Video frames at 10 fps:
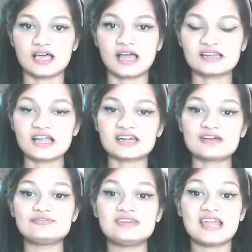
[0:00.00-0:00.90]
and that
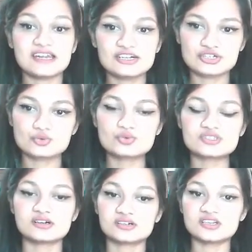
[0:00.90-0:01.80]
have led to
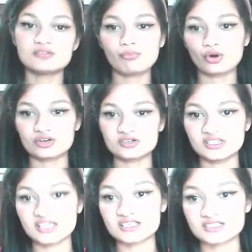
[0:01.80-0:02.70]
certain important
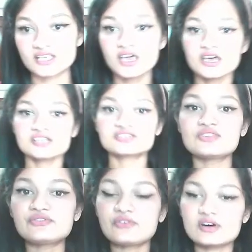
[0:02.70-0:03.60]
things. So
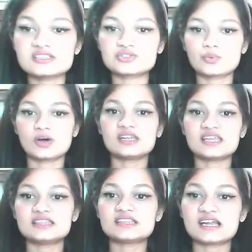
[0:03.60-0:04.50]
the first one
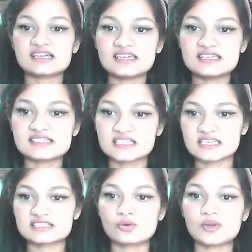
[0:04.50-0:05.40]
in that list
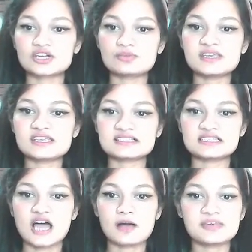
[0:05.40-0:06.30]
is going to be
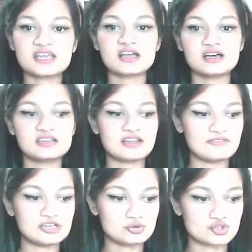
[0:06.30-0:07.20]
Islamic
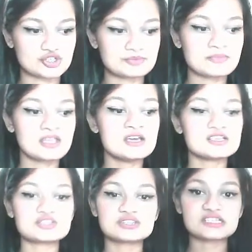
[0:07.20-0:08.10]
Revolution.
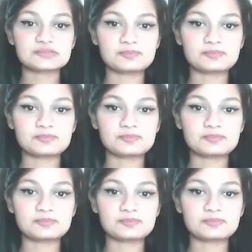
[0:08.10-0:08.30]
So this